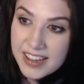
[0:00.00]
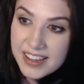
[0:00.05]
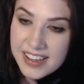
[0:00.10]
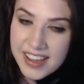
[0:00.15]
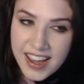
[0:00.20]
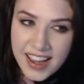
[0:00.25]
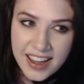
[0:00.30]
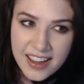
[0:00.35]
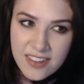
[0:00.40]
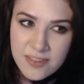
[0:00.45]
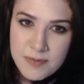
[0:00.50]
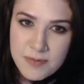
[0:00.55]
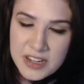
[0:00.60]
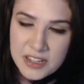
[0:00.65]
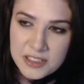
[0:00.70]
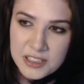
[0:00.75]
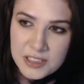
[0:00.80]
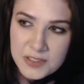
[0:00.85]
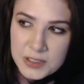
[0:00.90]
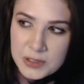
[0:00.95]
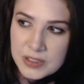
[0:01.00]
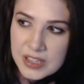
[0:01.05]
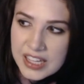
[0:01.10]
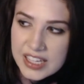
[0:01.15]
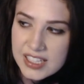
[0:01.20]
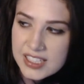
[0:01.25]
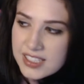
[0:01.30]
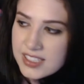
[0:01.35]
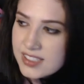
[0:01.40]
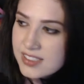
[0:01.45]
I've been interviewed
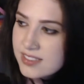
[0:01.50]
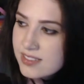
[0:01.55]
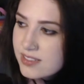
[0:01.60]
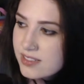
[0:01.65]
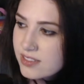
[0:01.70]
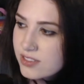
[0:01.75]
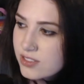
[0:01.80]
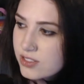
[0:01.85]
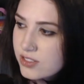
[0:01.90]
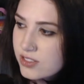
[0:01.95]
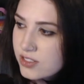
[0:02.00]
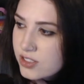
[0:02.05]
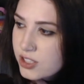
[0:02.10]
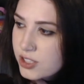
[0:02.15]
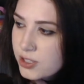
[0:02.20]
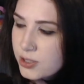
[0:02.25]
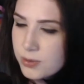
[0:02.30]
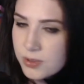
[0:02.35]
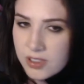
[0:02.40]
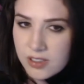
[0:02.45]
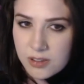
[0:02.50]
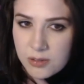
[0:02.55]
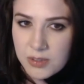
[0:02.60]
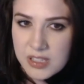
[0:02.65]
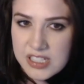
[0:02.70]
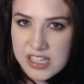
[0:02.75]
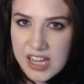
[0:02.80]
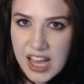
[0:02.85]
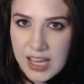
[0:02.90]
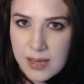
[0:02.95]
like 2 or 3
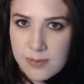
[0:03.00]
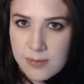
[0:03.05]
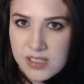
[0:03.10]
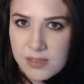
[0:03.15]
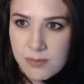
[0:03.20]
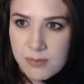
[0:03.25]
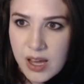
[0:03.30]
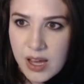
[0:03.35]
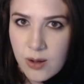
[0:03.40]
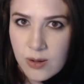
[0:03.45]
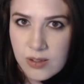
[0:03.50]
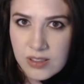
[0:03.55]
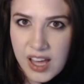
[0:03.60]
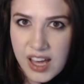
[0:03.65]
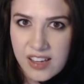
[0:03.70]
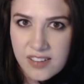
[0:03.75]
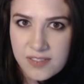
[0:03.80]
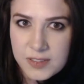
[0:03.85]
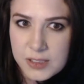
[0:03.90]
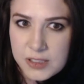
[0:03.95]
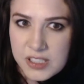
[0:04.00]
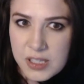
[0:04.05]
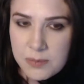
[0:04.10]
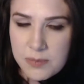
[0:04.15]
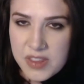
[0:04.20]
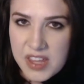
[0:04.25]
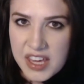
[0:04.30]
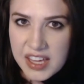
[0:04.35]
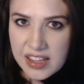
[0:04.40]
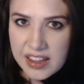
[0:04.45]
times in my whole life for
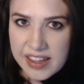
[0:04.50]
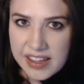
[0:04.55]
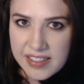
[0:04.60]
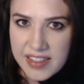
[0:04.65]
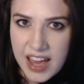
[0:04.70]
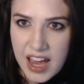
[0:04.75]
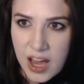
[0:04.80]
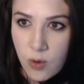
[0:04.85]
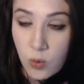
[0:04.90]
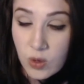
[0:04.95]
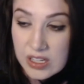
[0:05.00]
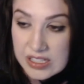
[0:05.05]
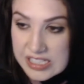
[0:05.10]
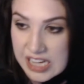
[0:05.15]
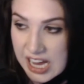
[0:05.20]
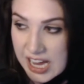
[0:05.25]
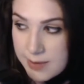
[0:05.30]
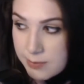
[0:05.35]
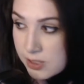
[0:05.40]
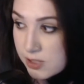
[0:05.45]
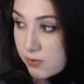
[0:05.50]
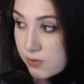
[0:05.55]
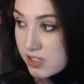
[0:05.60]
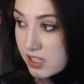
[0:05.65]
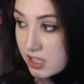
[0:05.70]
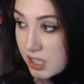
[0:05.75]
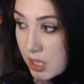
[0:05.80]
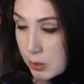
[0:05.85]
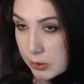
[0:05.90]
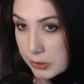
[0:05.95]
something like that. One time was for the
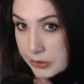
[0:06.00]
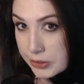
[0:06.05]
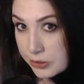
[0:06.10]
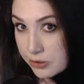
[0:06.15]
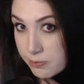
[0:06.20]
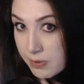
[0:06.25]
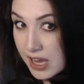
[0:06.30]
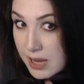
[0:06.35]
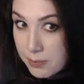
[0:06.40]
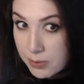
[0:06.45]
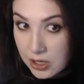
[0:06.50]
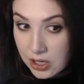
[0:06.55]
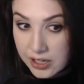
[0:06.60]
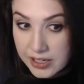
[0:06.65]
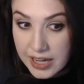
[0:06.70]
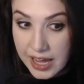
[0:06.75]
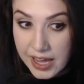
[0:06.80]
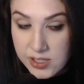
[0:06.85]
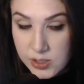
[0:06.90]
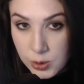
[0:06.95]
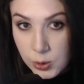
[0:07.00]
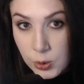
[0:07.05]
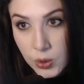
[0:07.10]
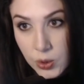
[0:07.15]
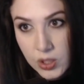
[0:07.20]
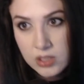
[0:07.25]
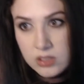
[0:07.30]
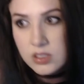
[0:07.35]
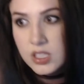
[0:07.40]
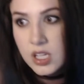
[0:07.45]
local newspaper in high
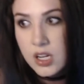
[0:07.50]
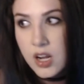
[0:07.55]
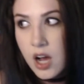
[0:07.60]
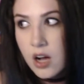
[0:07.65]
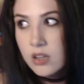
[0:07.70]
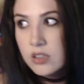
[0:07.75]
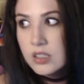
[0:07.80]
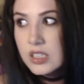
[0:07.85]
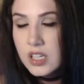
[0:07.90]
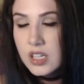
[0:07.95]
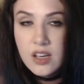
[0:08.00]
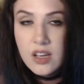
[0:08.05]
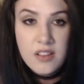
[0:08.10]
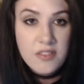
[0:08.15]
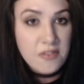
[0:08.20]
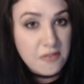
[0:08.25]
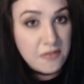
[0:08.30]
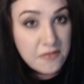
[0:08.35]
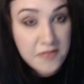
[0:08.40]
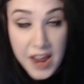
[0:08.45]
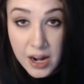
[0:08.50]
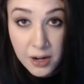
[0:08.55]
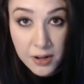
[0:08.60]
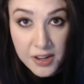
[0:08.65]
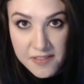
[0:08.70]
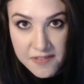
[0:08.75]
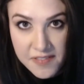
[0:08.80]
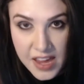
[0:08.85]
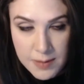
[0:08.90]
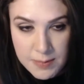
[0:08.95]
school, very
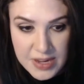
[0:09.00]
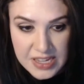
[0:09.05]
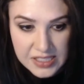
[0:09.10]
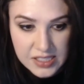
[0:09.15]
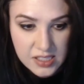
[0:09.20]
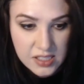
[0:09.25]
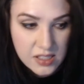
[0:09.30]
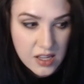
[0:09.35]
famous.